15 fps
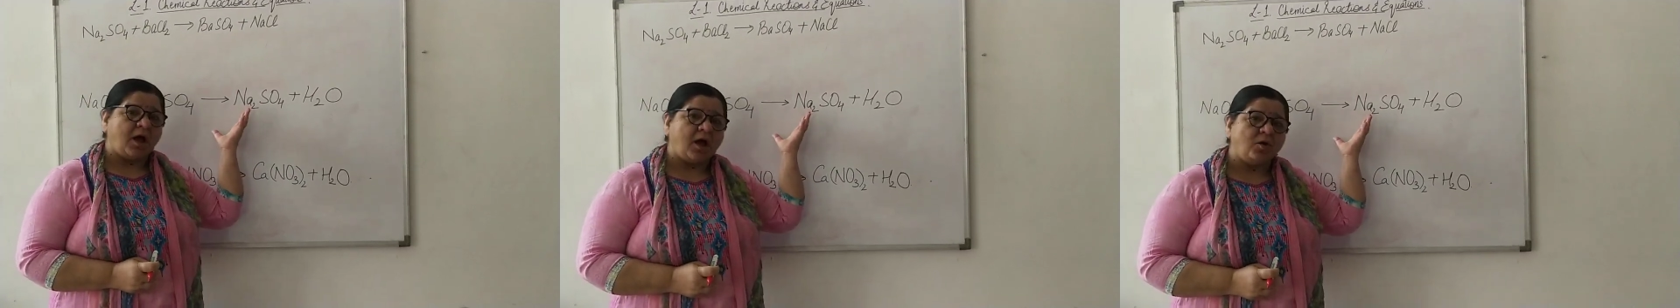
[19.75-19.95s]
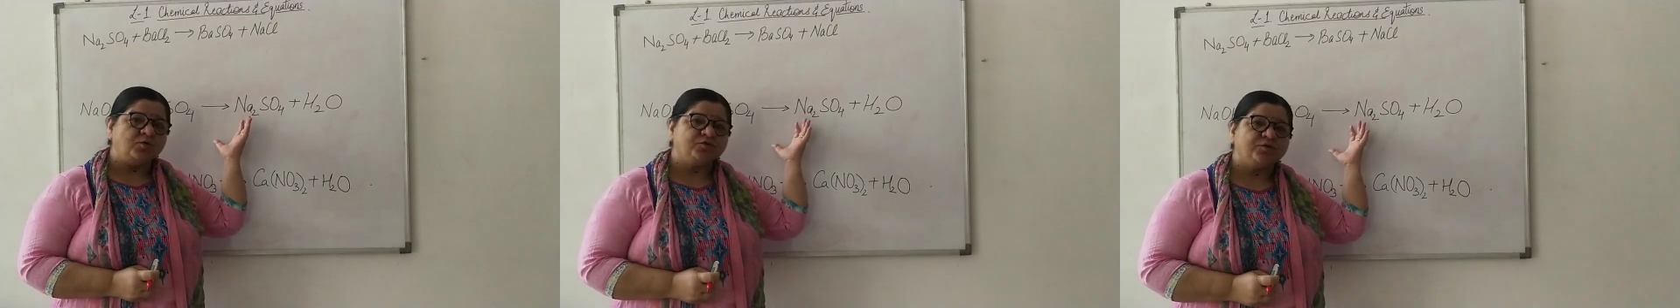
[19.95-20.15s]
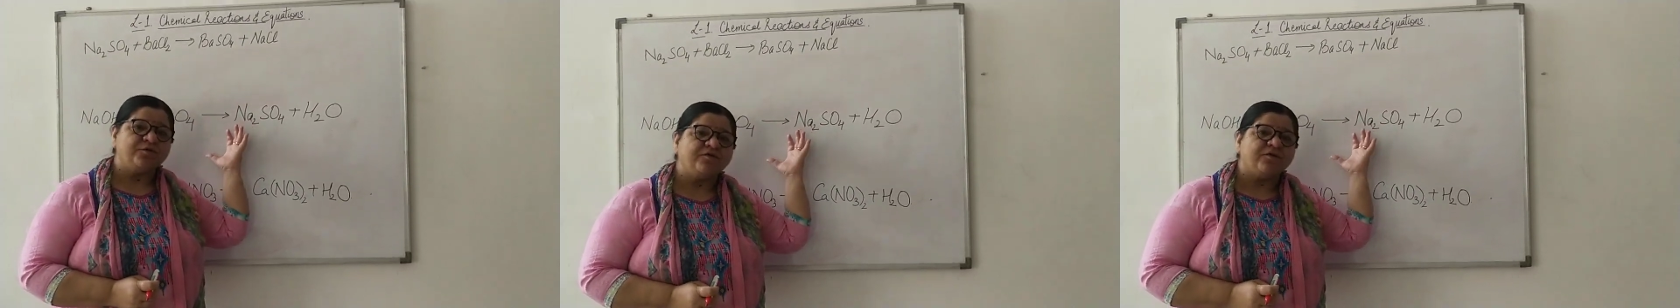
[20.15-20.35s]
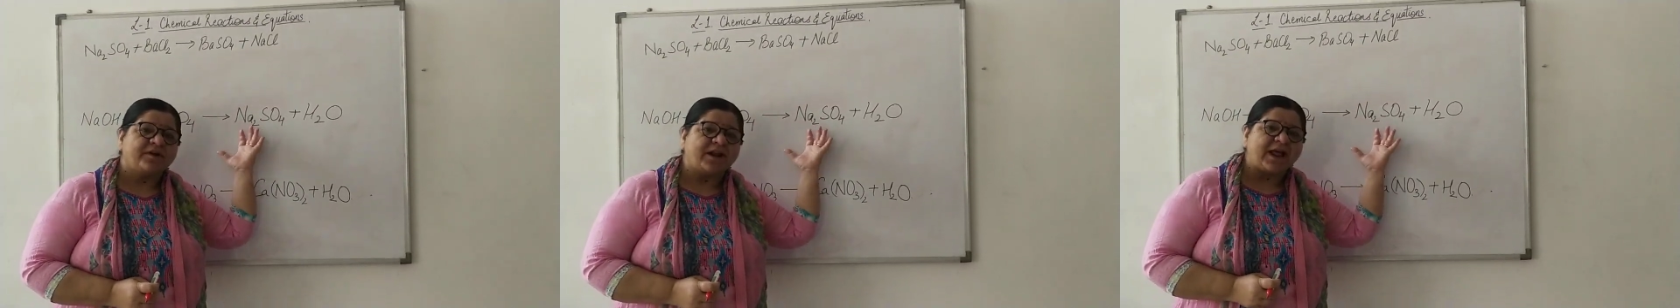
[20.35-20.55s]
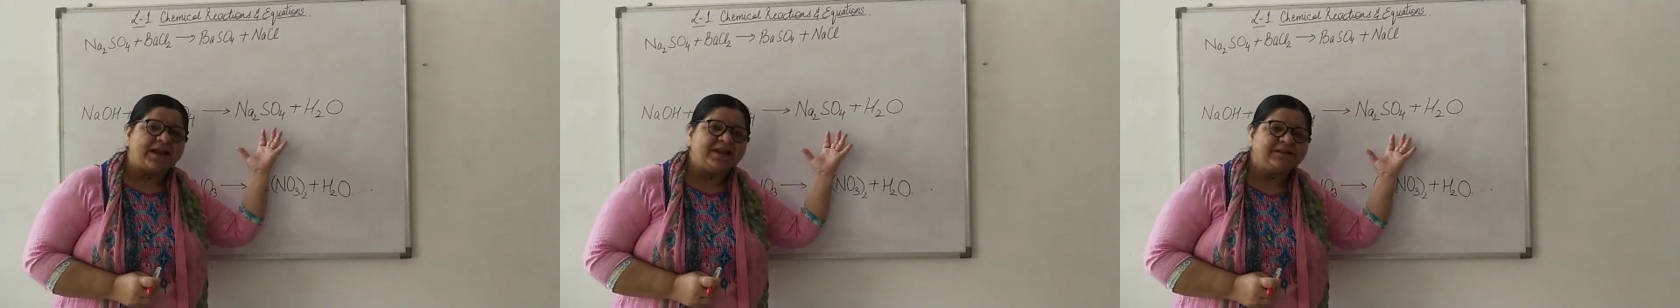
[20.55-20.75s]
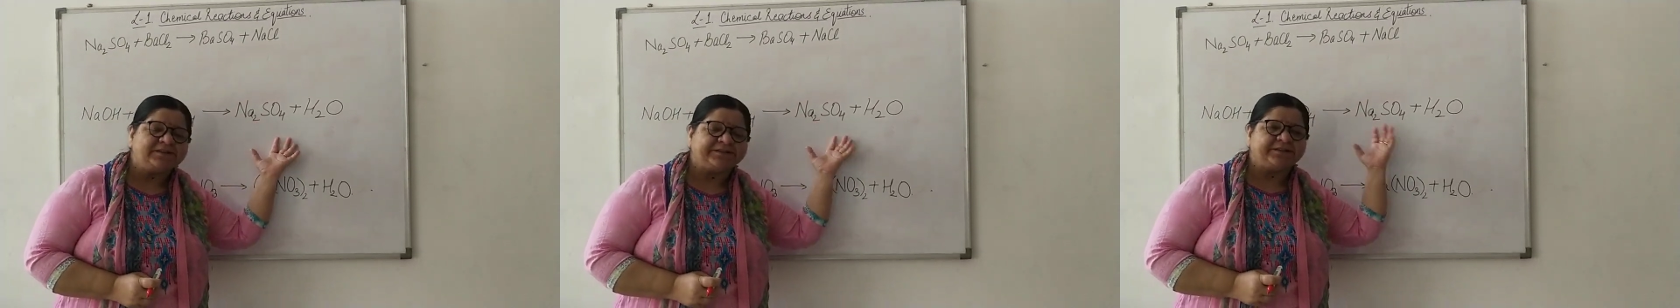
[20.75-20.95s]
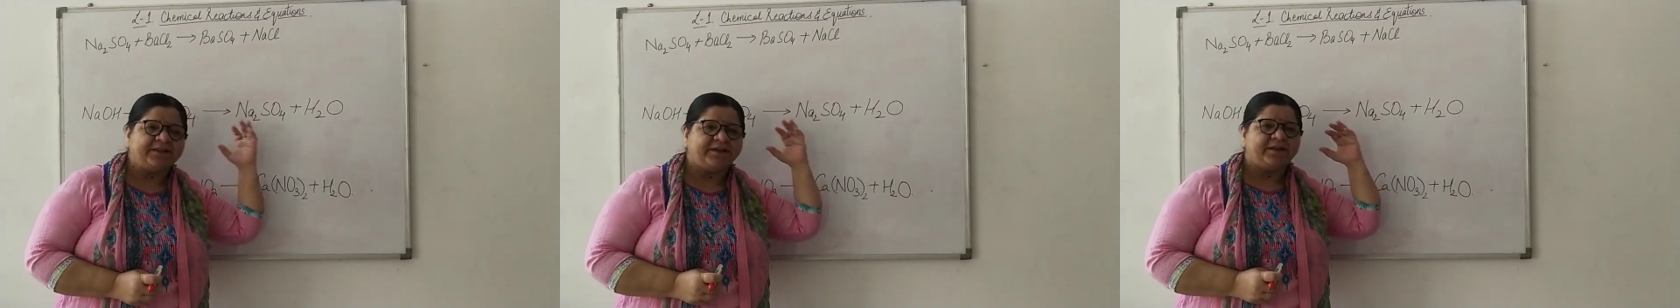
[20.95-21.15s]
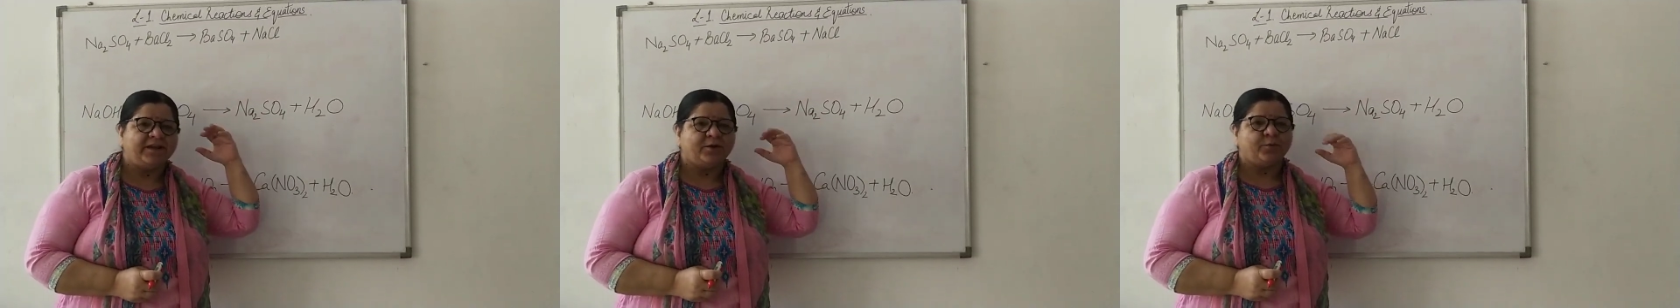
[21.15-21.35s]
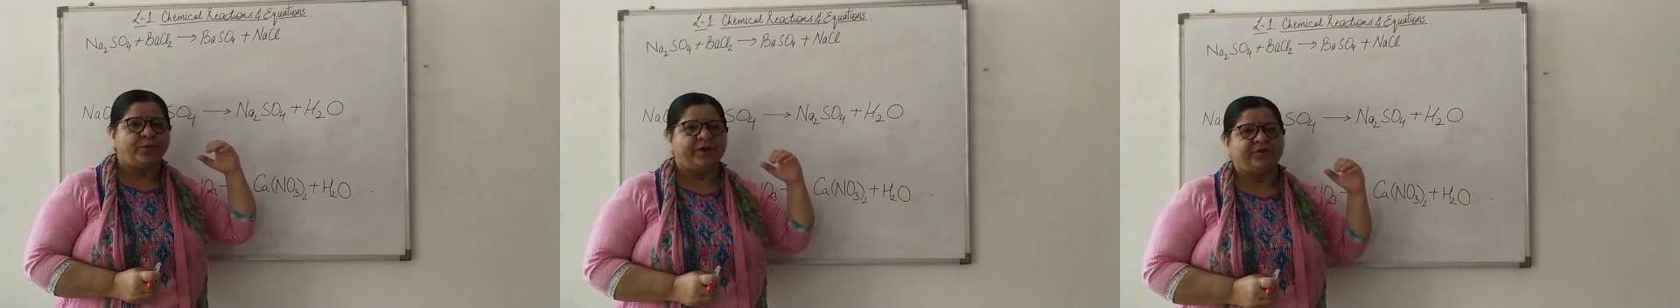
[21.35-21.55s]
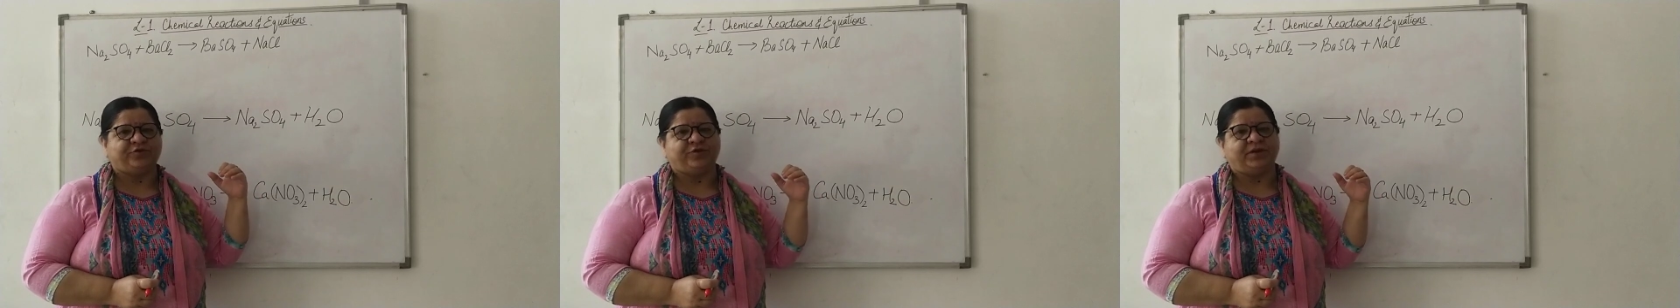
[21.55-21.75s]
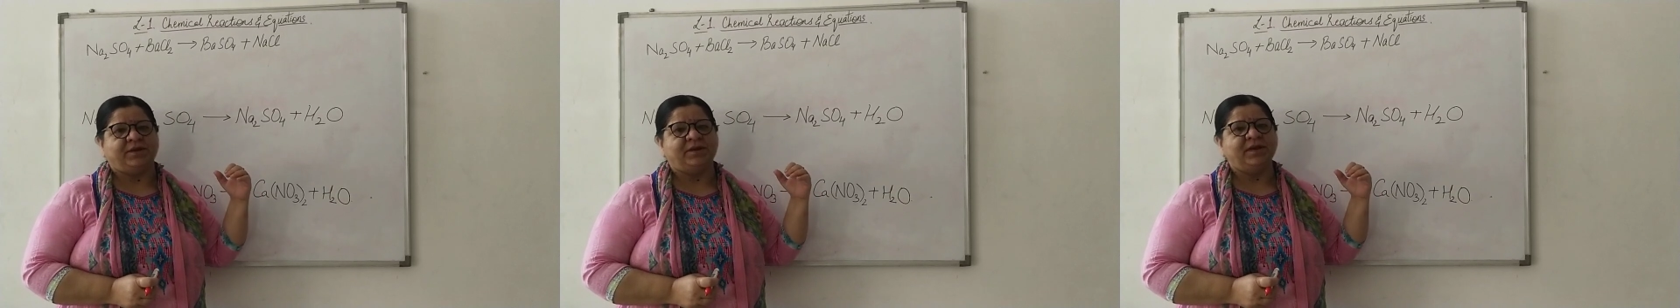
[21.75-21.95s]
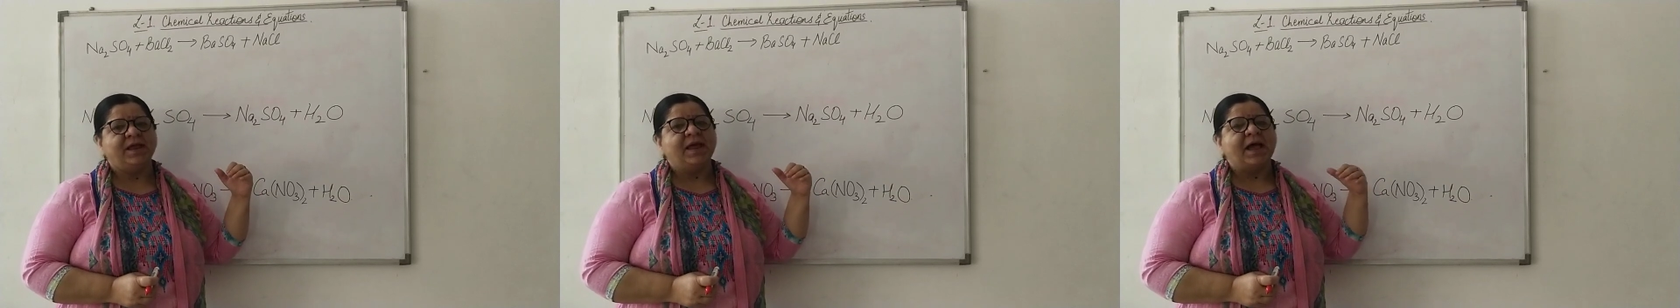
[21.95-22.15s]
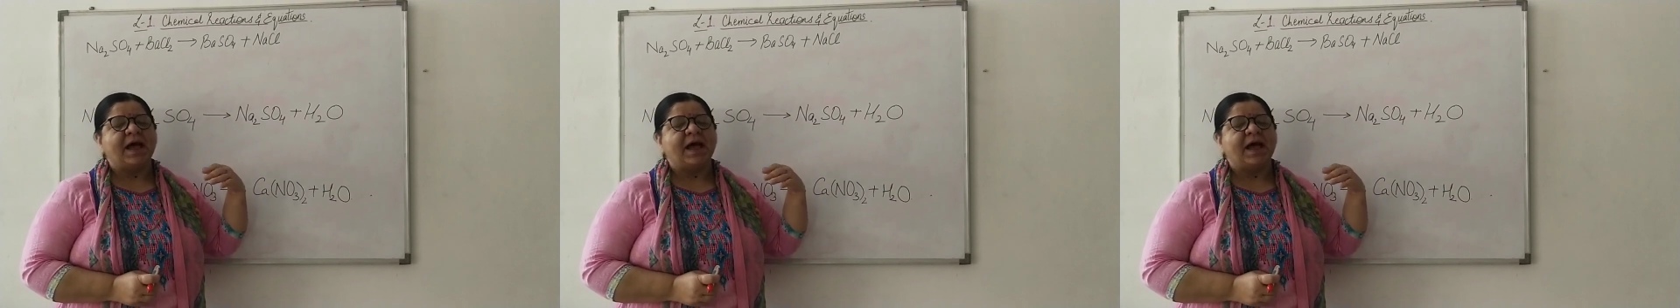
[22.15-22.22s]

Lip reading: how to write the equation